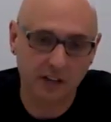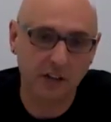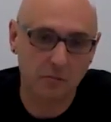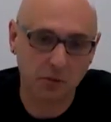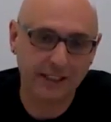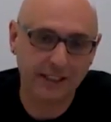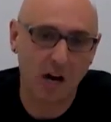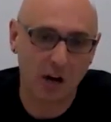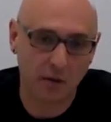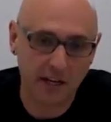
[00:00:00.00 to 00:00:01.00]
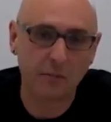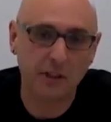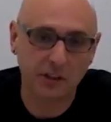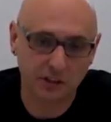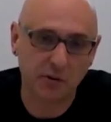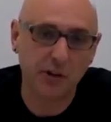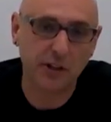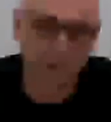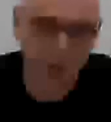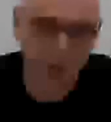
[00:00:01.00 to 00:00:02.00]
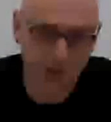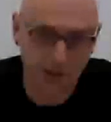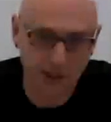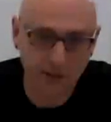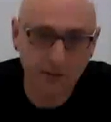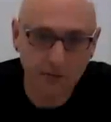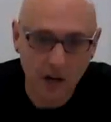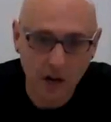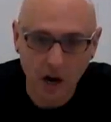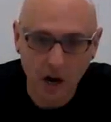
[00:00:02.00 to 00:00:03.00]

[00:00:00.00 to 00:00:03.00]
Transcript: and completely automating it is a very interesting thing.